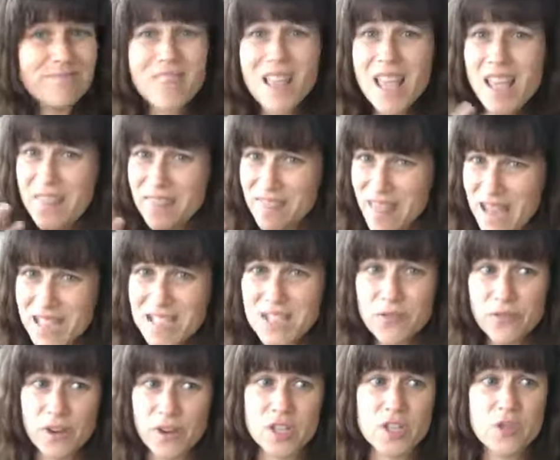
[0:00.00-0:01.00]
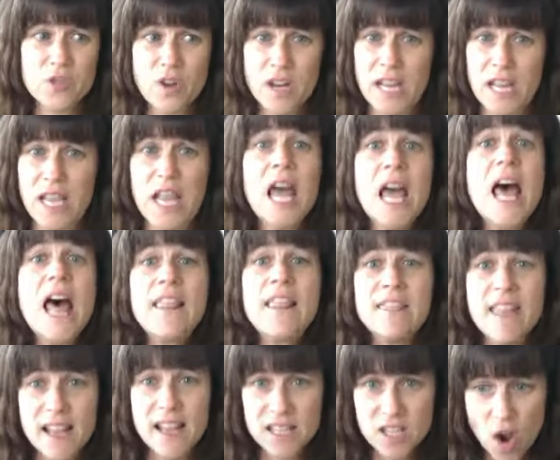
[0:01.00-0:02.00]
That's frustrating.
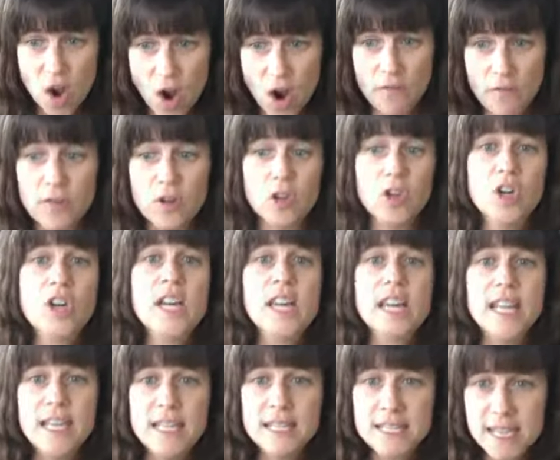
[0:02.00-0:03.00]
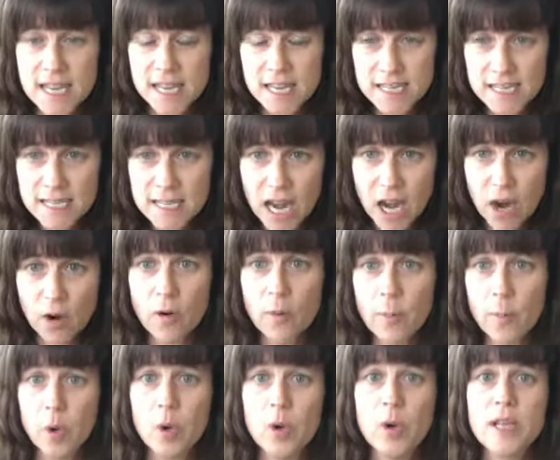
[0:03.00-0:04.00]
That's awful. It's
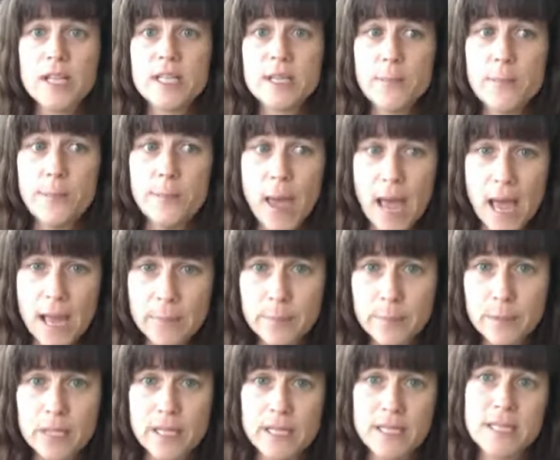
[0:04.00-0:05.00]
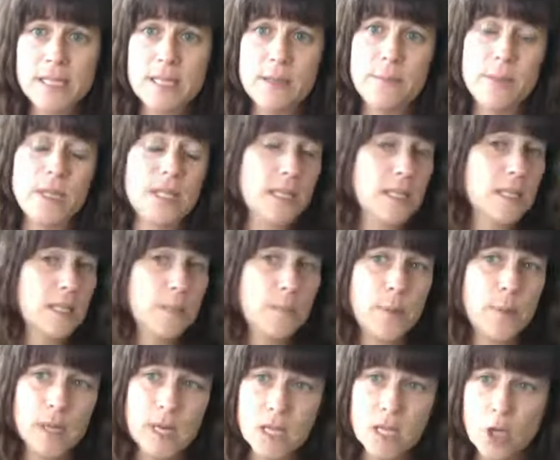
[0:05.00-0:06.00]
terrible. It's a bad place to be,
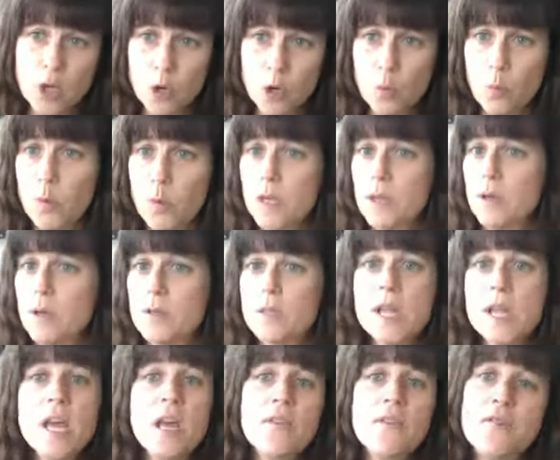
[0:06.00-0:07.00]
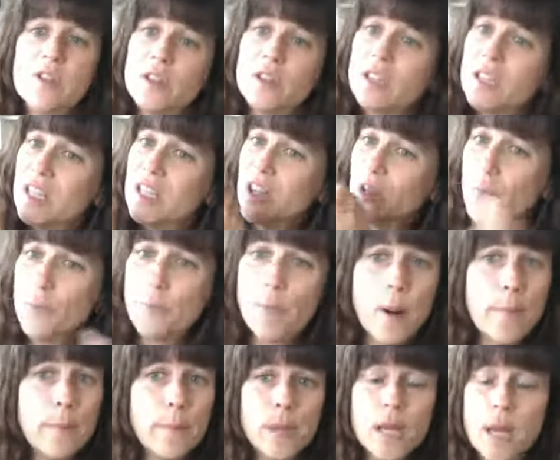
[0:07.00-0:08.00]
spinning your wheels, feeling like you're
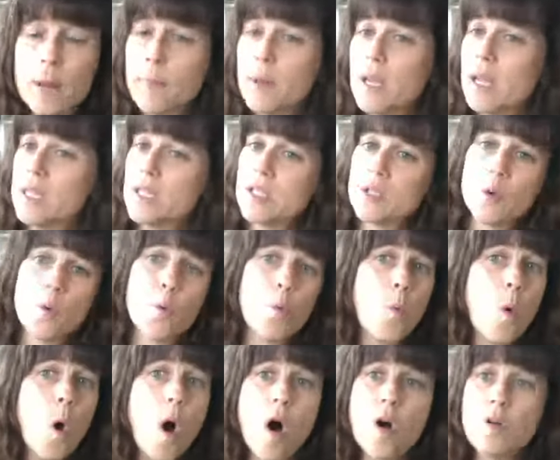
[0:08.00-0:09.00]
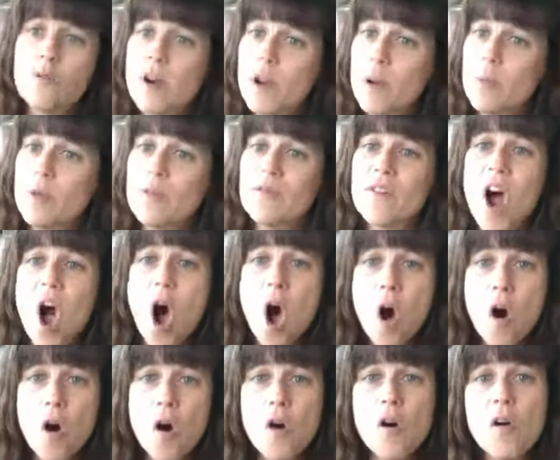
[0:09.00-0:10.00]
bumping up against a wall, right? We've got
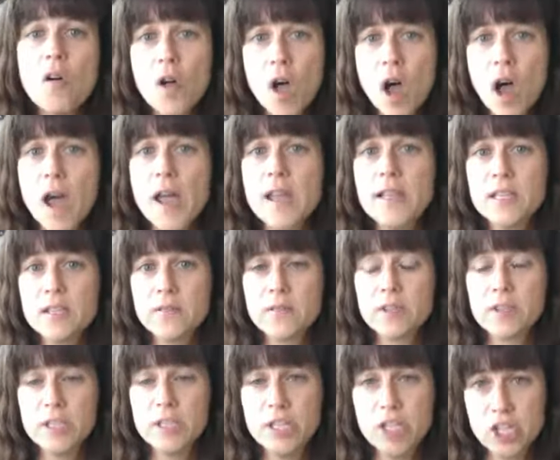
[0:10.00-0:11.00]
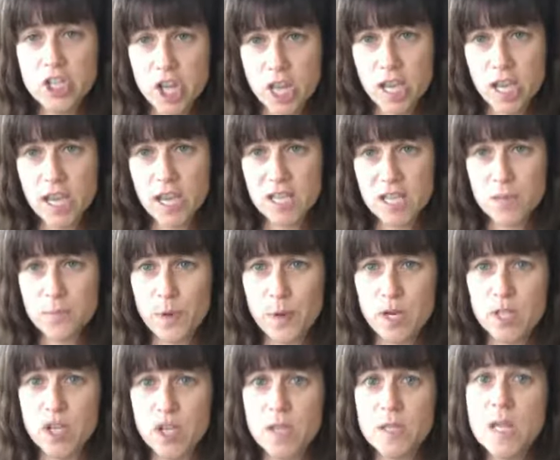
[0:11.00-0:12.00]
all kinds of cliche
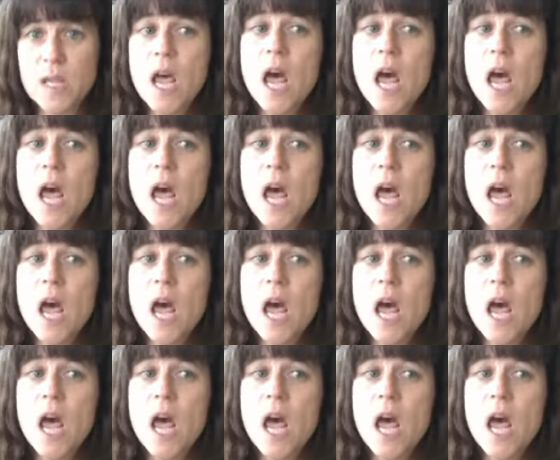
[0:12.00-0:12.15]
expressions